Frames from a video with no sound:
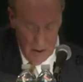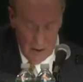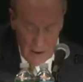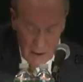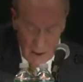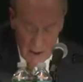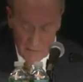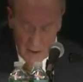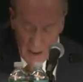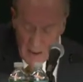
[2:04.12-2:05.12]
Ani
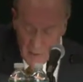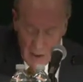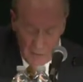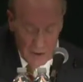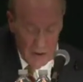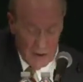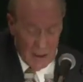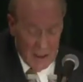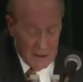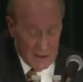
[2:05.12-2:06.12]
Chava, I am Eve, she
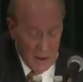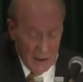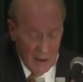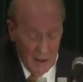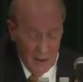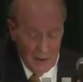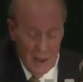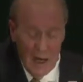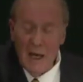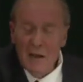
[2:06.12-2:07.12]
says,
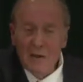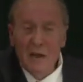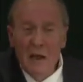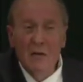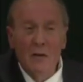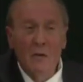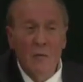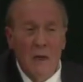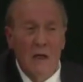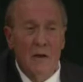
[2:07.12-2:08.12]
asking the
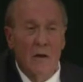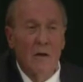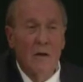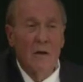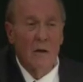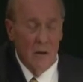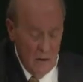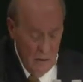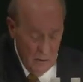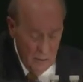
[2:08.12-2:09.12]
reader
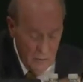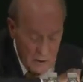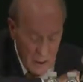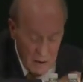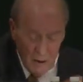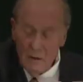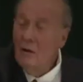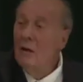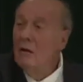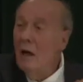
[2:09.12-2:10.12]
to tell
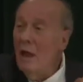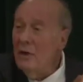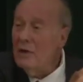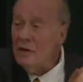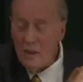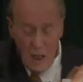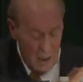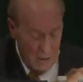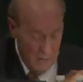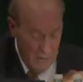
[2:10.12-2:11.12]
her other
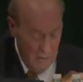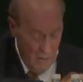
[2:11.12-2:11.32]
son.